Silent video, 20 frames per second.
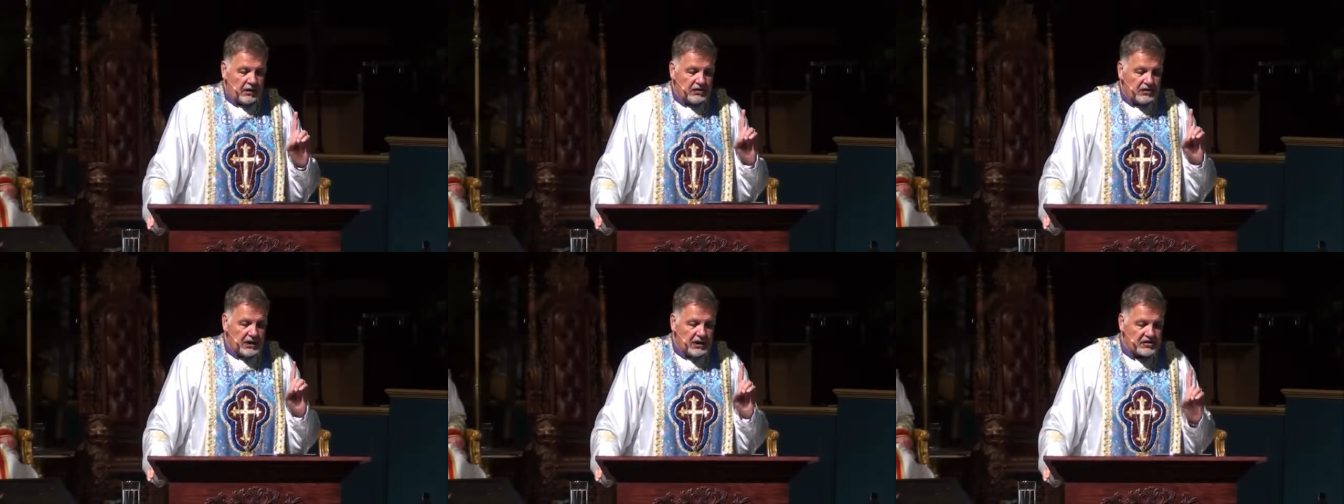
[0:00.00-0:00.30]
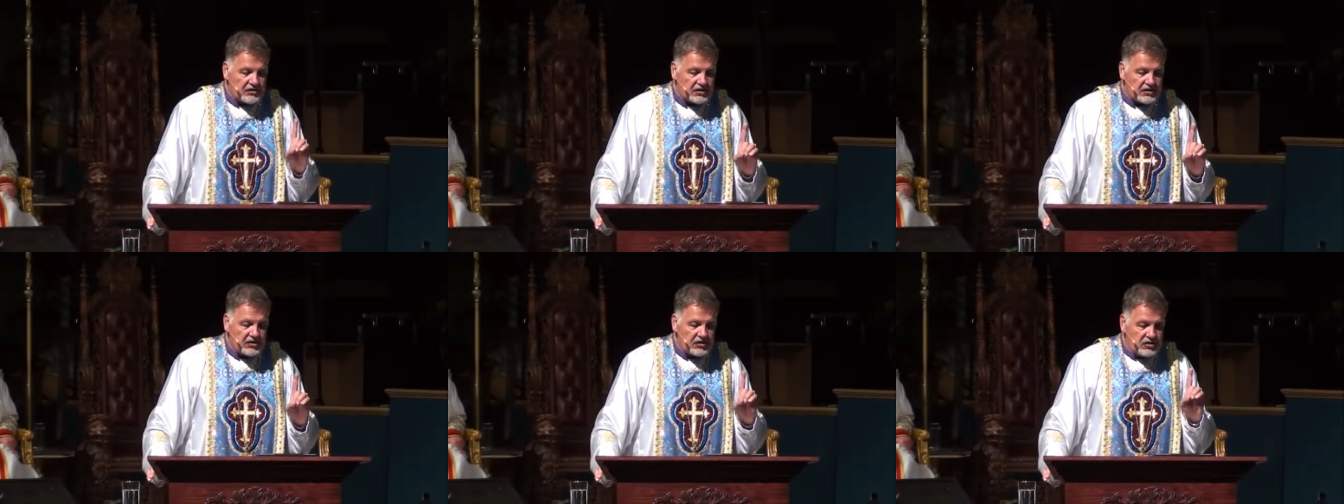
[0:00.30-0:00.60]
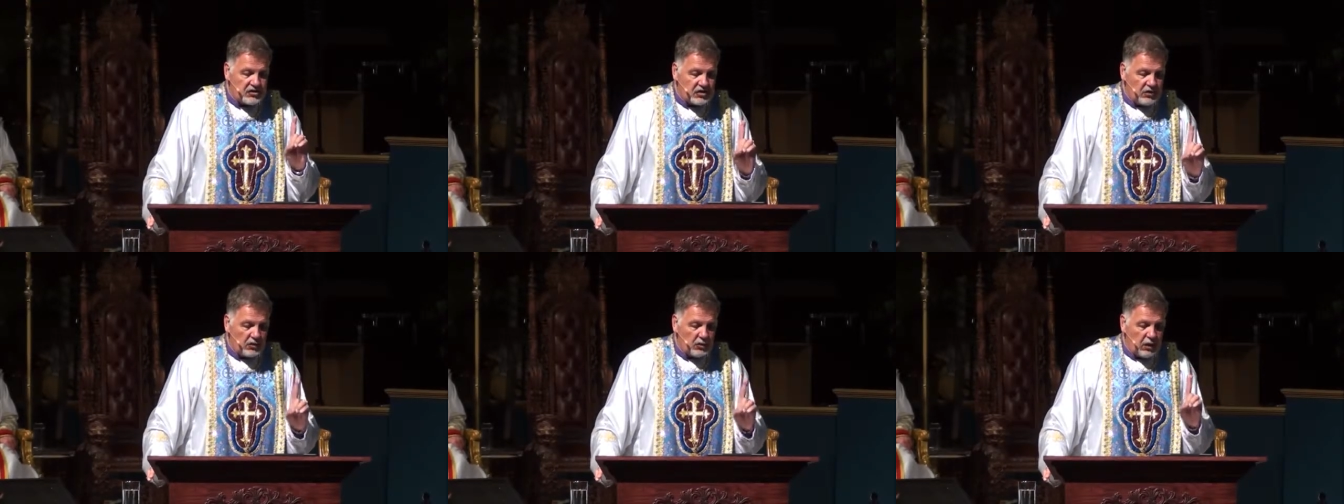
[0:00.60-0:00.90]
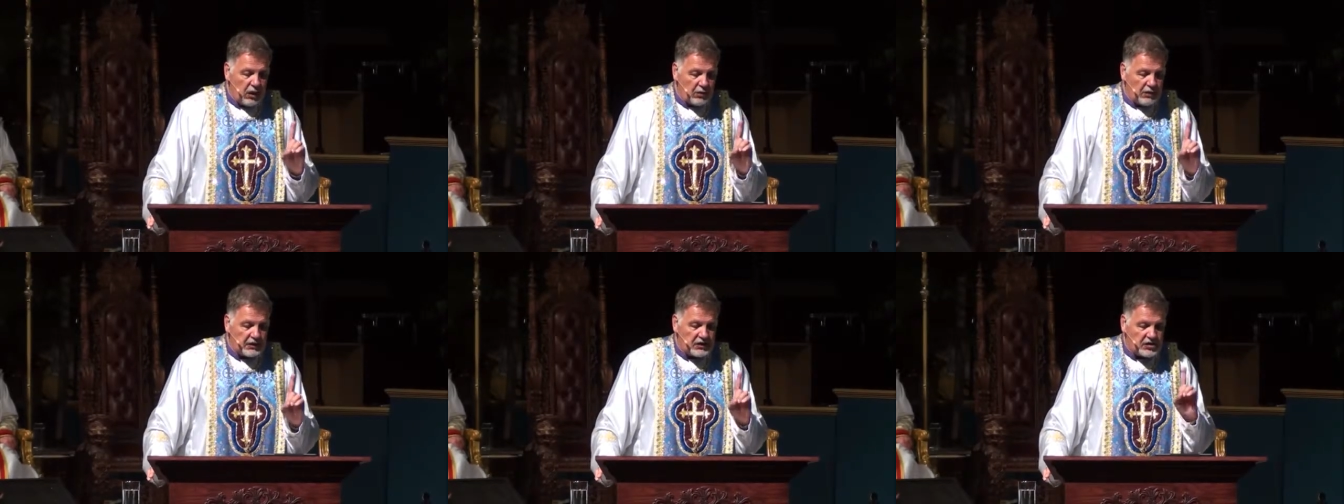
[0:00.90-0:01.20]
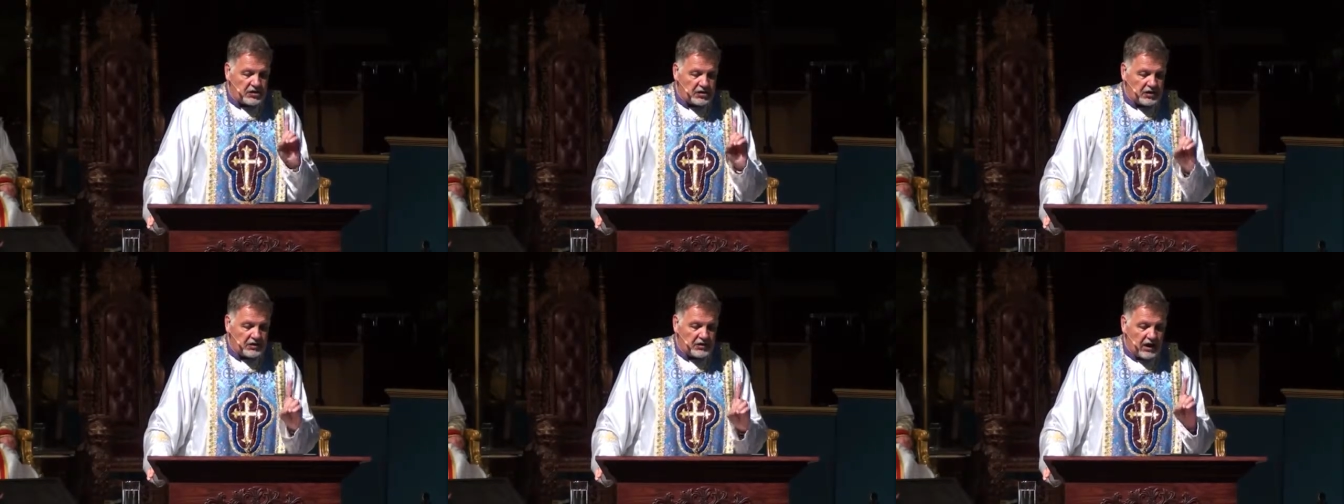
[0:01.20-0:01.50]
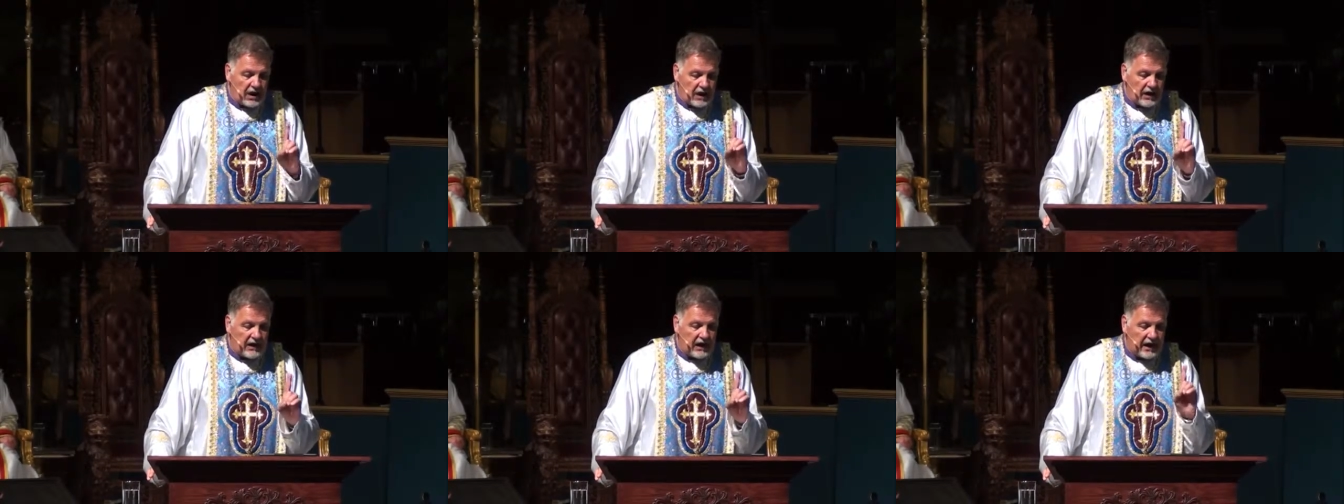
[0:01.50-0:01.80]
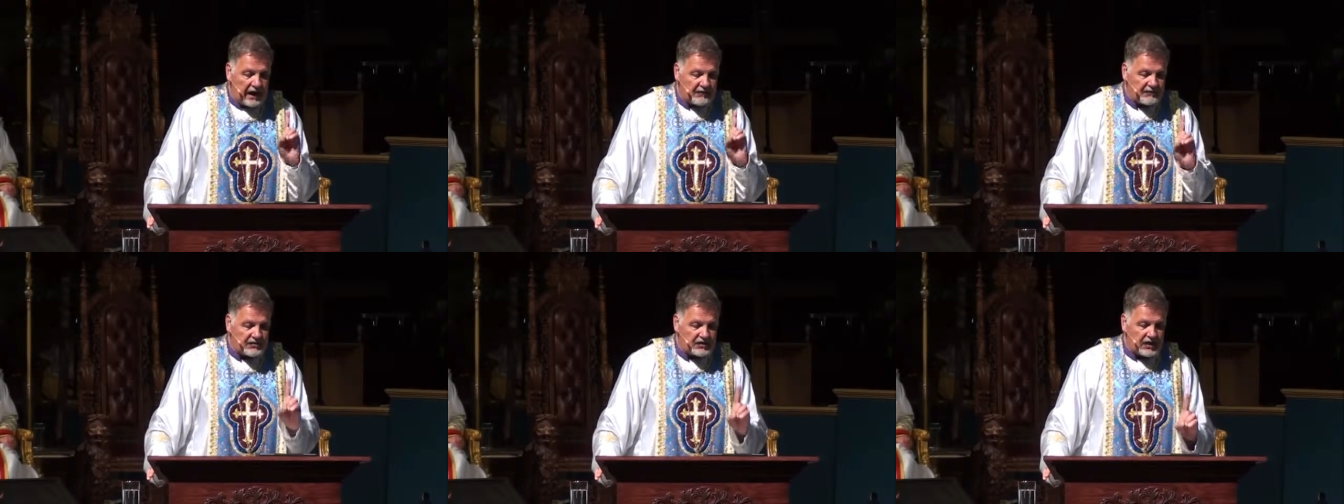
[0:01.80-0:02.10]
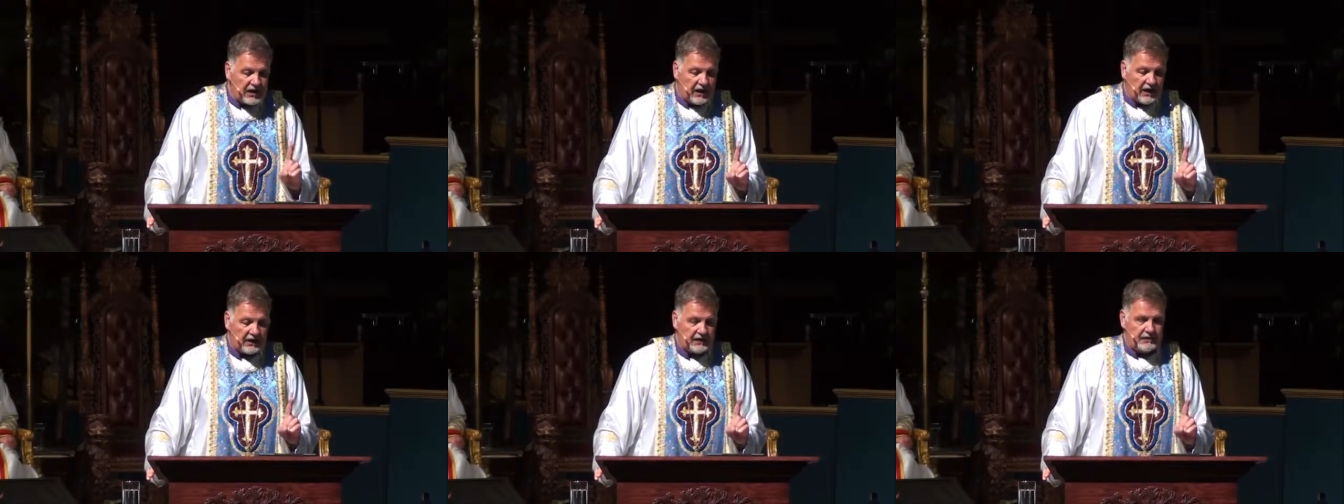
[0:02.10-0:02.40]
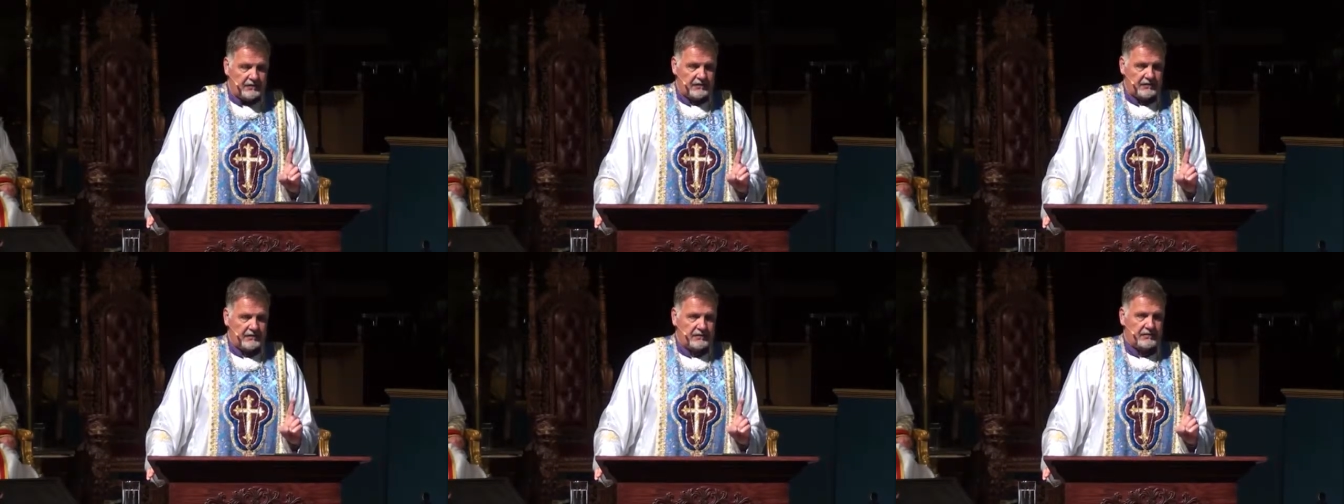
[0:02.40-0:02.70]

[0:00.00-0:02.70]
is to do what we should not have done.